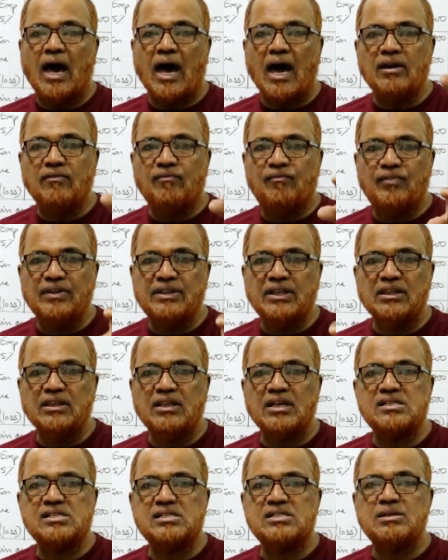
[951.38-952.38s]
and
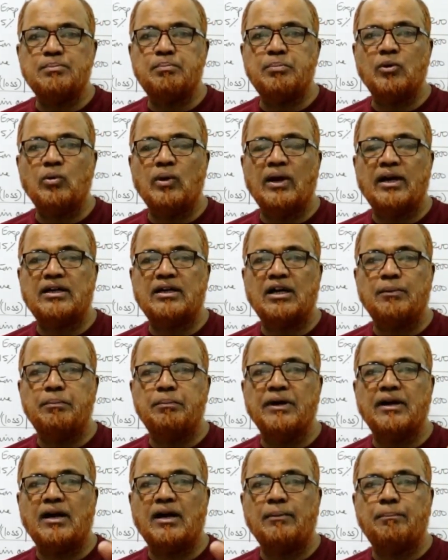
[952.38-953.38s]
within the stipulated
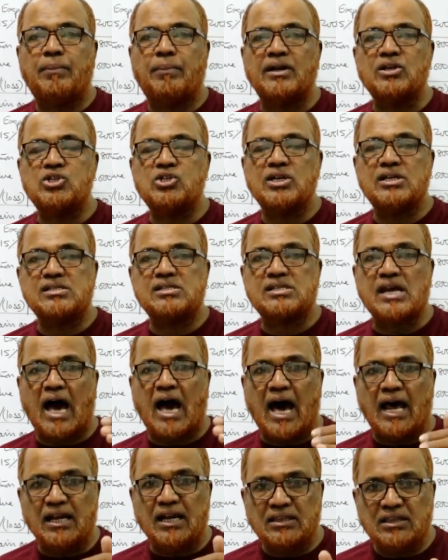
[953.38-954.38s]
period purchased
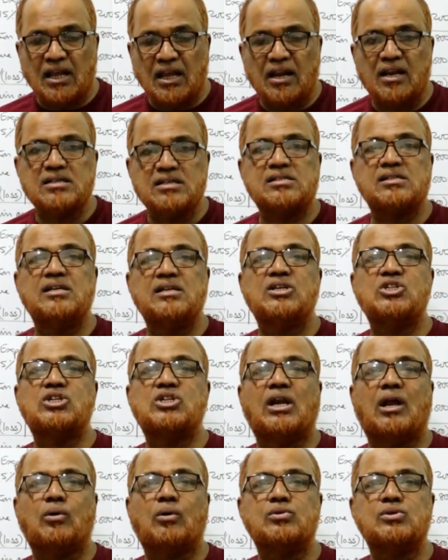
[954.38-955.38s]
another
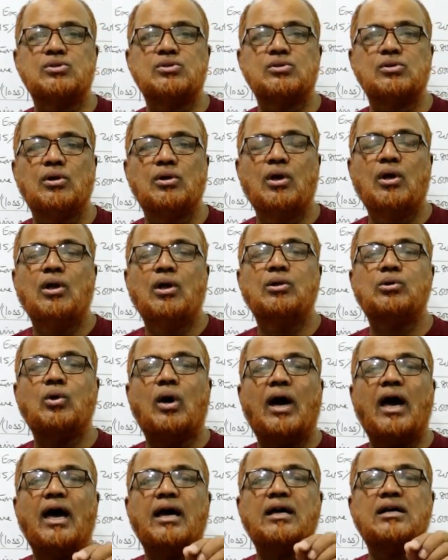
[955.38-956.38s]
residential house.
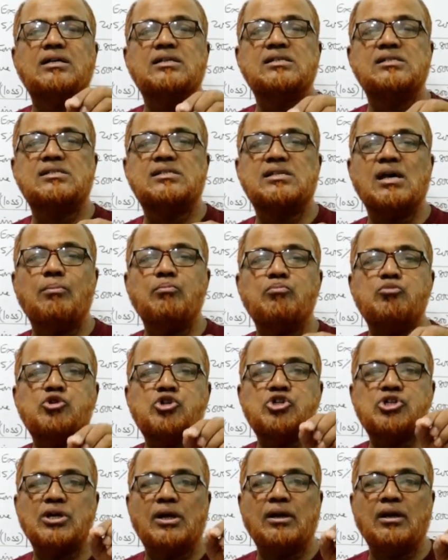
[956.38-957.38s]
So
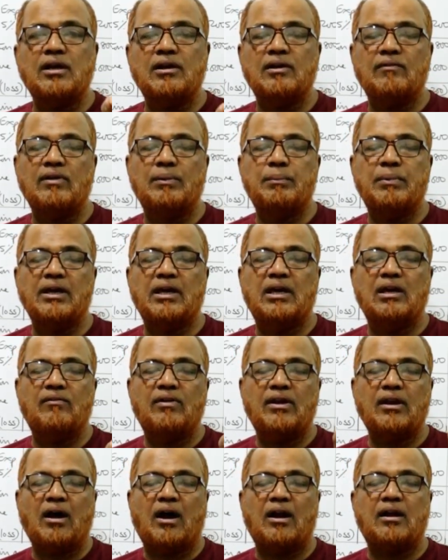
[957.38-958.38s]
exemption will be
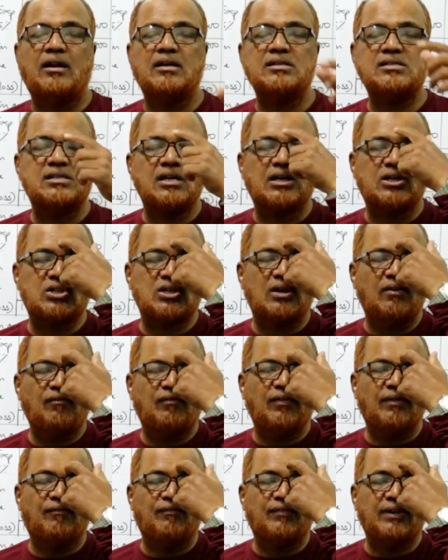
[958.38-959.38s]
given under section
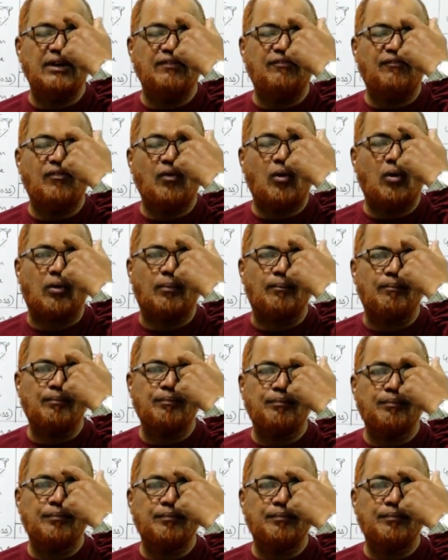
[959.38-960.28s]
54.